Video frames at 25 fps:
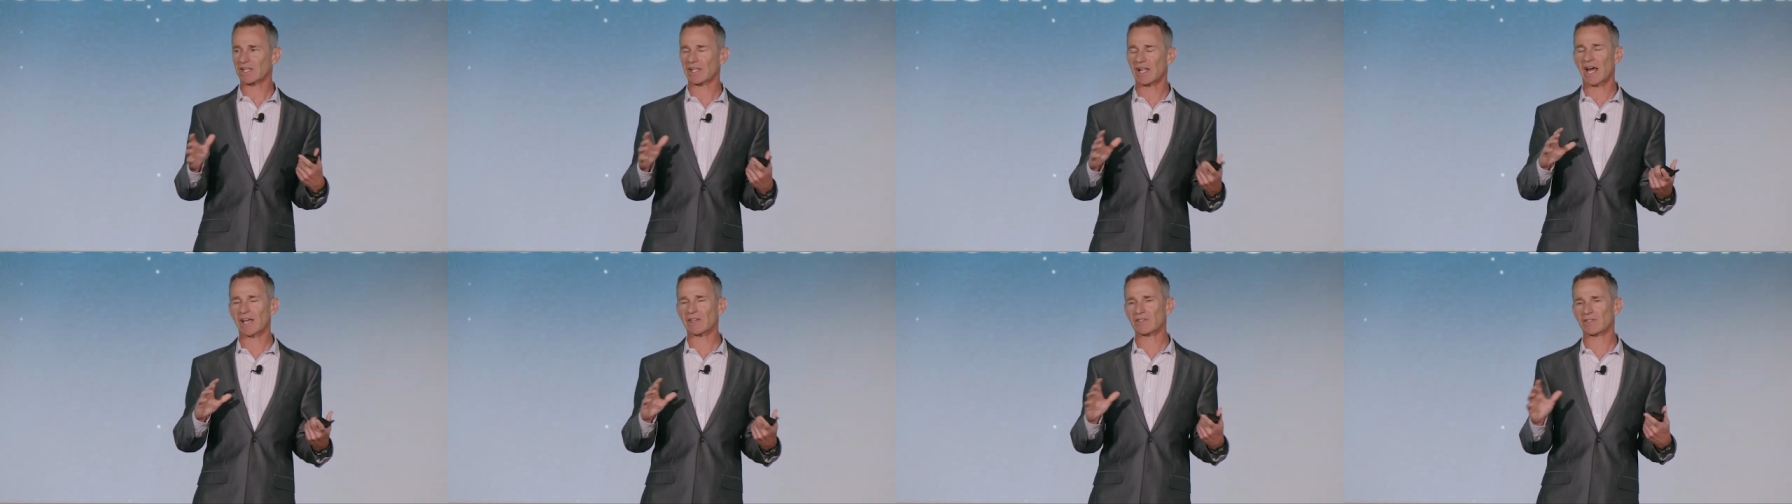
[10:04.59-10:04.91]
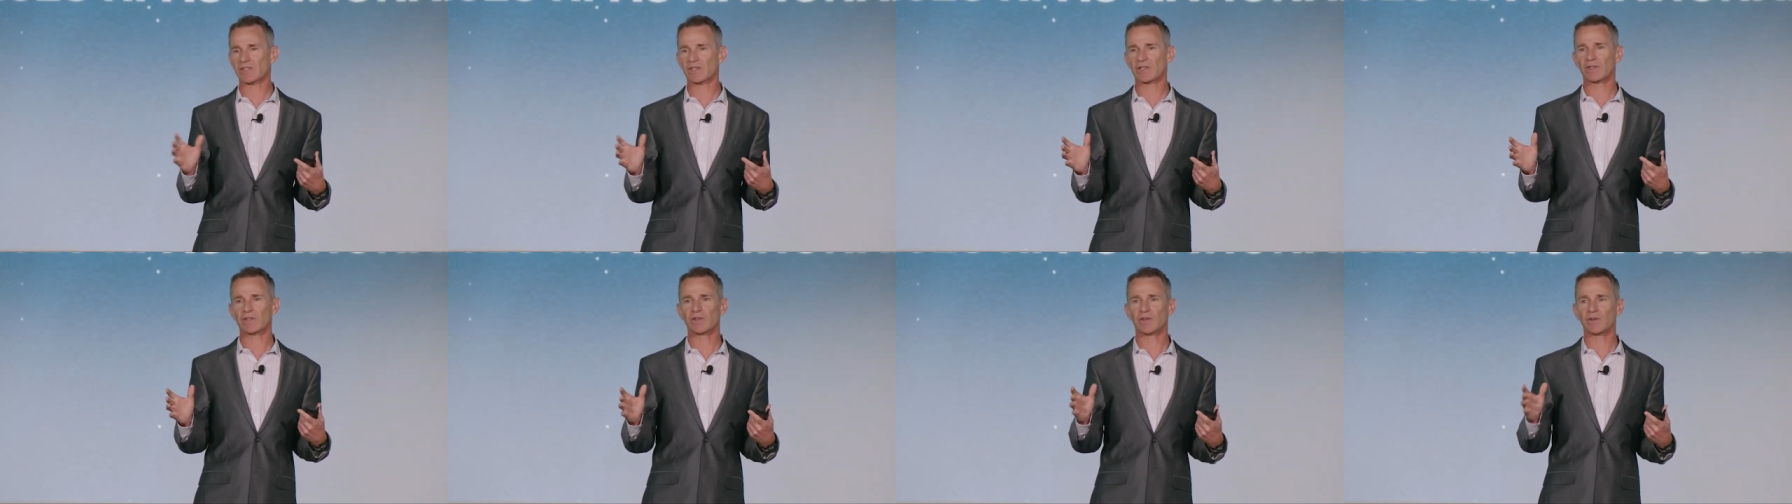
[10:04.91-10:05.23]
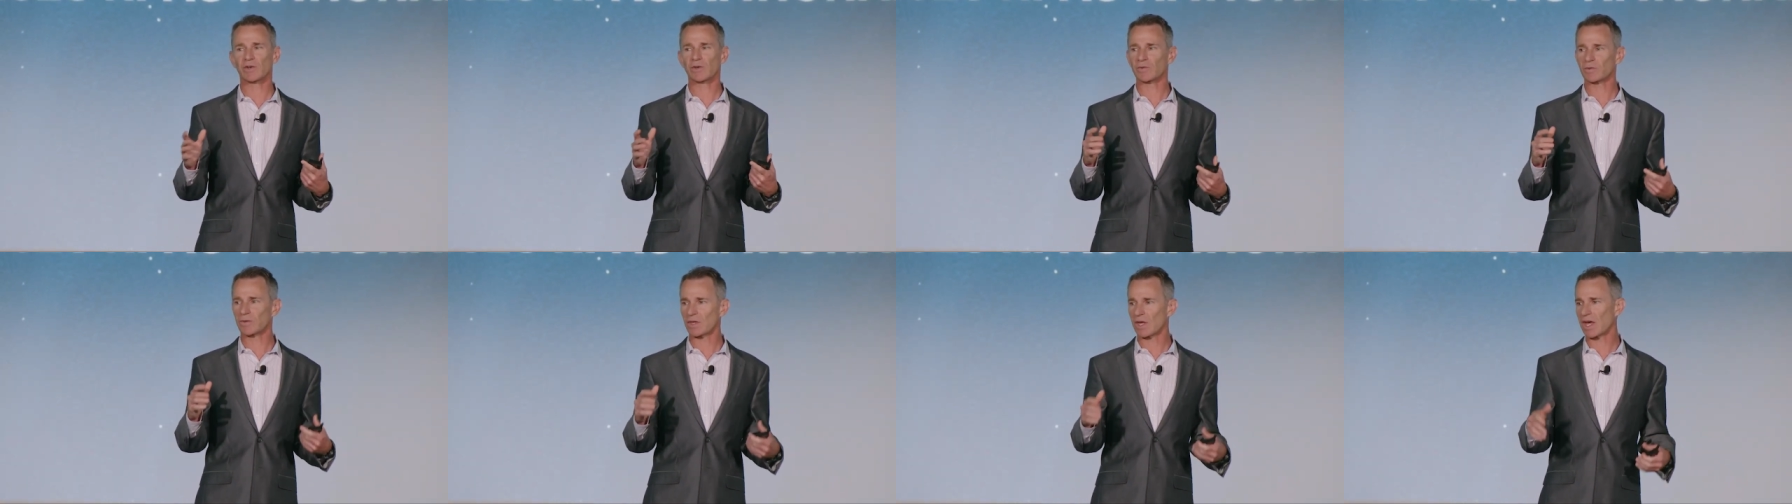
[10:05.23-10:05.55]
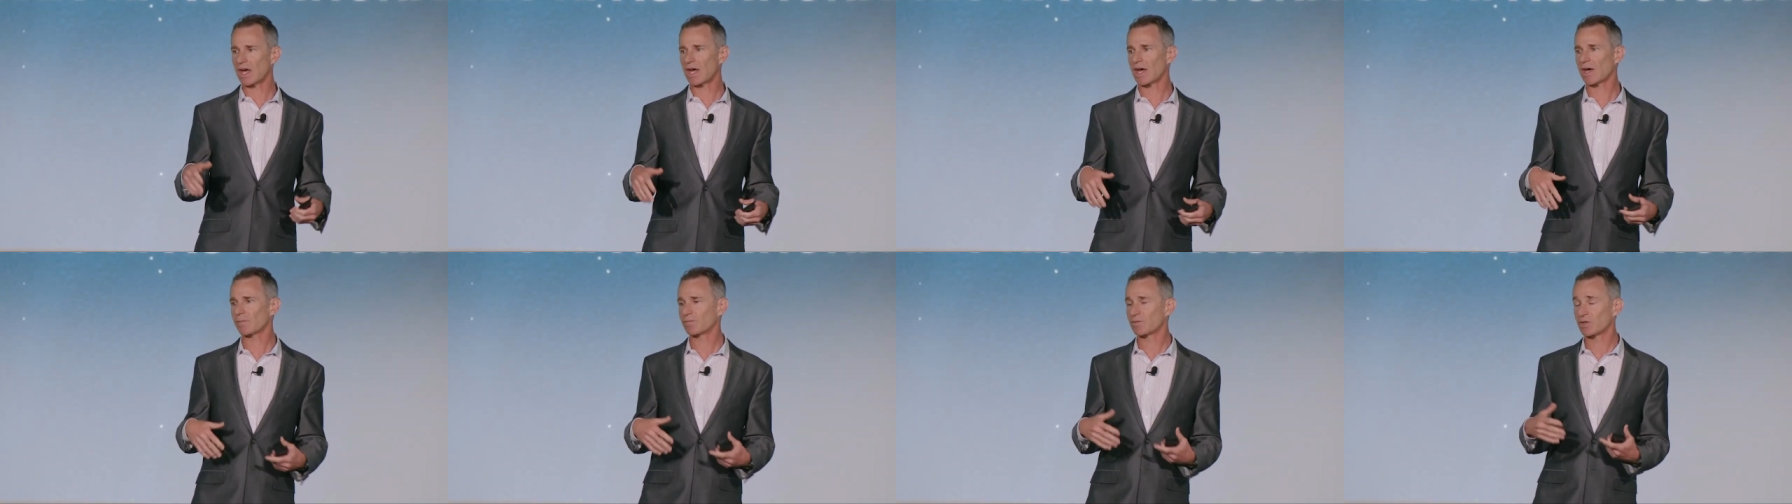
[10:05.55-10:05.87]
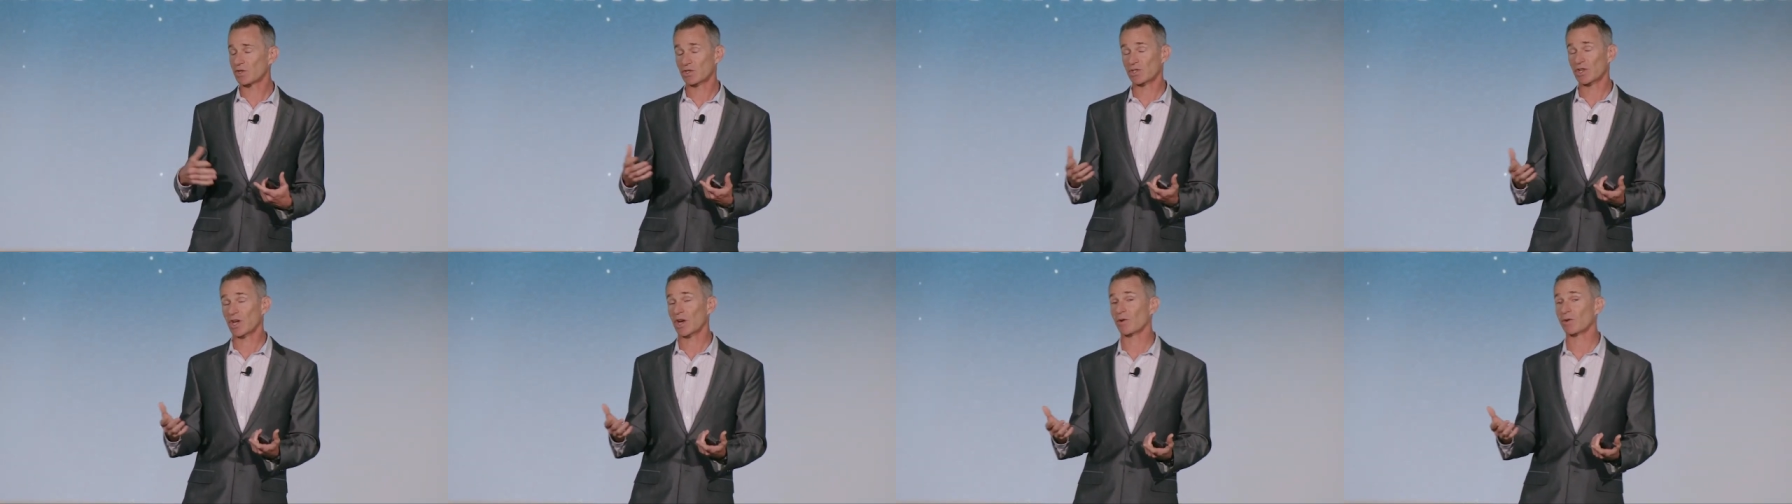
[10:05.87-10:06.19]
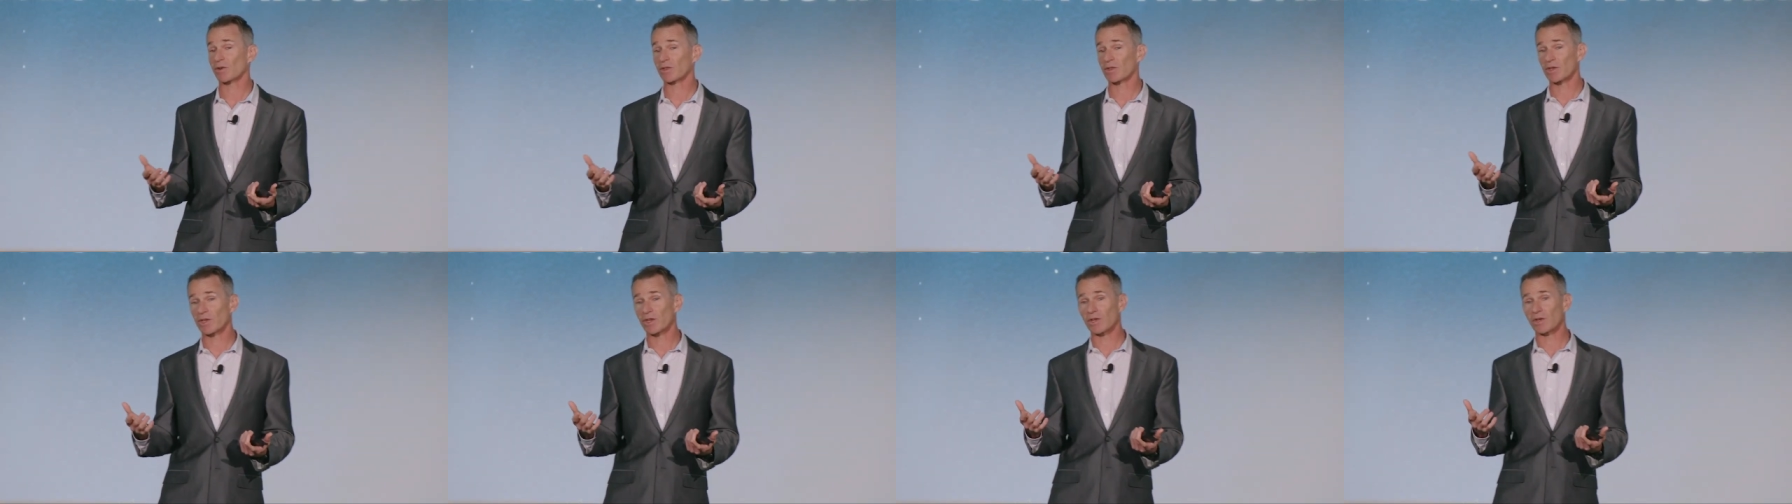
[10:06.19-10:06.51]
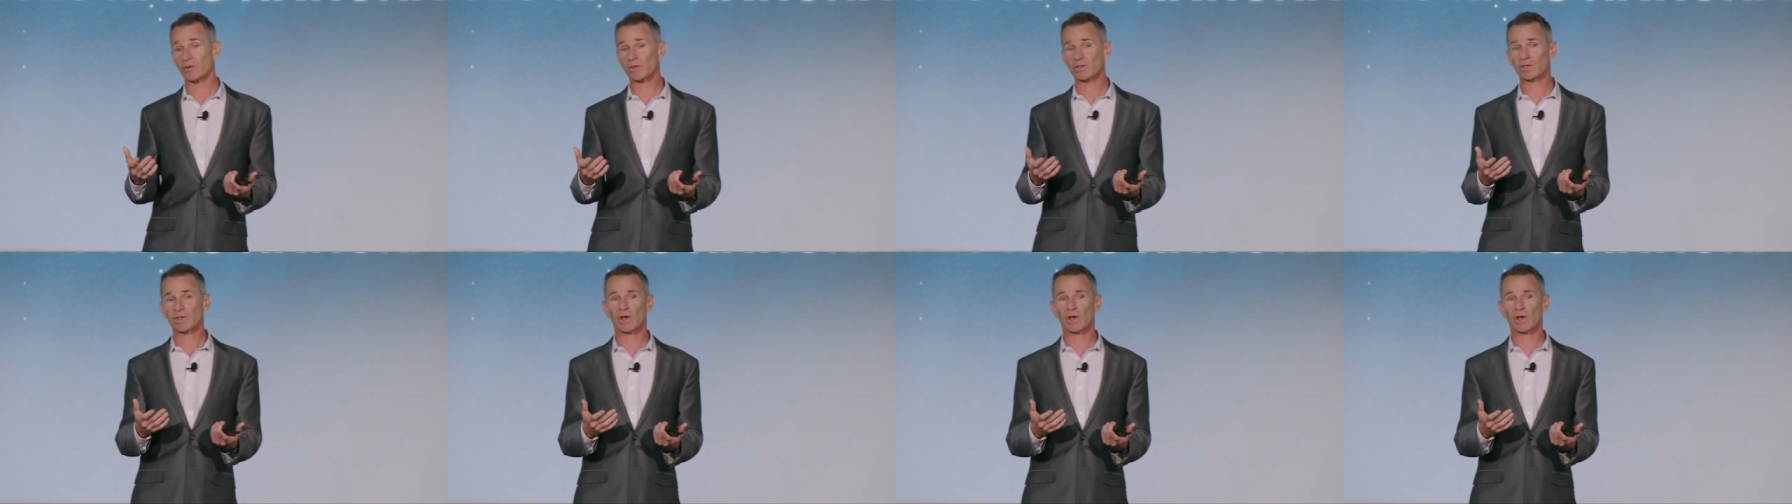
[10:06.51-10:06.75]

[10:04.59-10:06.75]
class too to share with you.